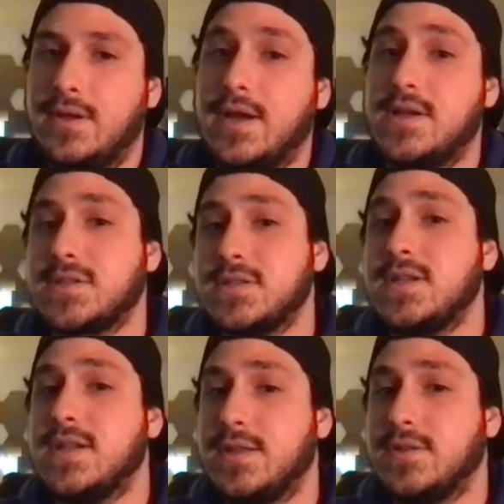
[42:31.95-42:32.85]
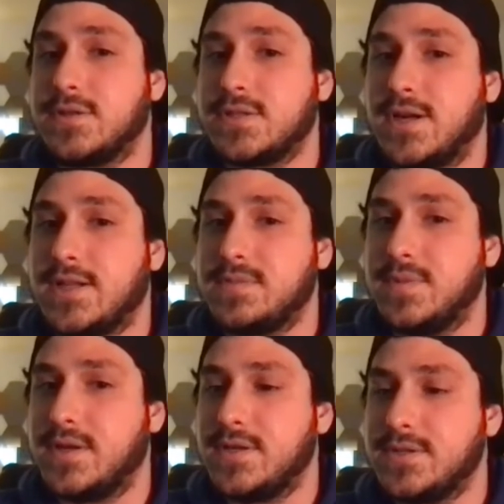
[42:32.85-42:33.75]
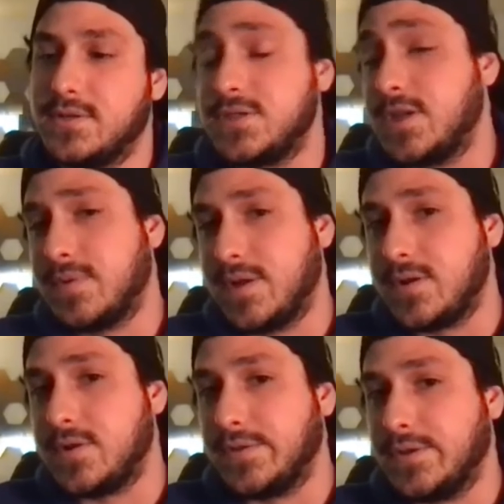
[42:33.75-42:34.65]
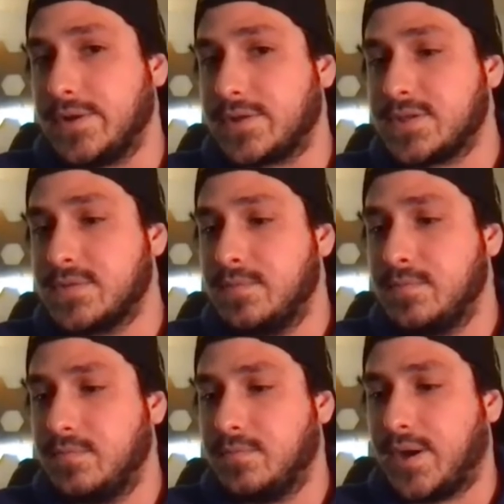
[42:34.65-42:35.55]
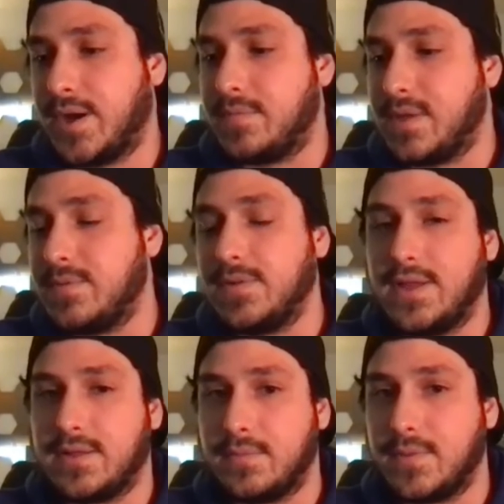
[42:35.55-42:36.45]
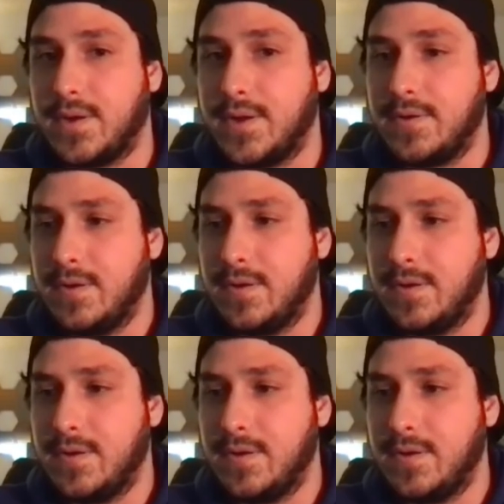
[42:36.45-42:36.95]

Guys just need to hit their shots because they're generating good looks by people like LeBron,